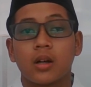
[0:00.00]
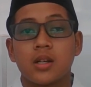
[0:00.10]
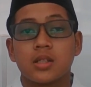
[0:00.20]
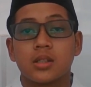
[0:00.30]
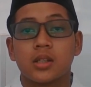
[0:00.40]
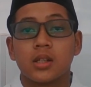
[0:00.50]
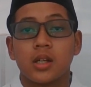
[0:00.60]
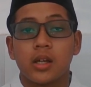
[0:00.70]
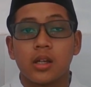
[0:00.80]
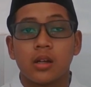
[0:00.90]
because
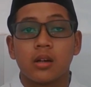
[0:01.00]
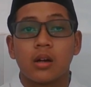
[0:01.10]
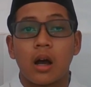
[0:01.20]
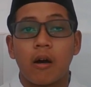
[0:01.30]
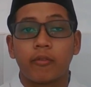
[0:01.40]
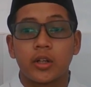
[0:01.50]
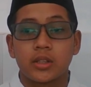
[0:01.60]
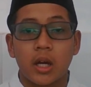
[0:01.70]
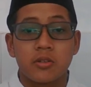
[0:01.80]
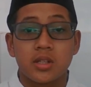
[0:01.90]
after
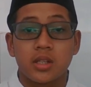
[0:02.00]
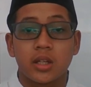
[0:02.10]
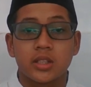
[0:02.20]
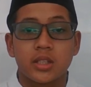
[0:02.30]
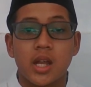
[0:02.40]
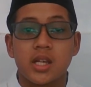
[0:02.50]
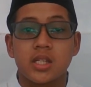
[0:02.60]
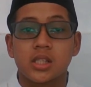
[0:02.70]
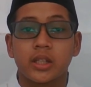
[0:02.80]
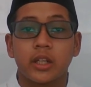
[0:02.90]
1,000 years, they still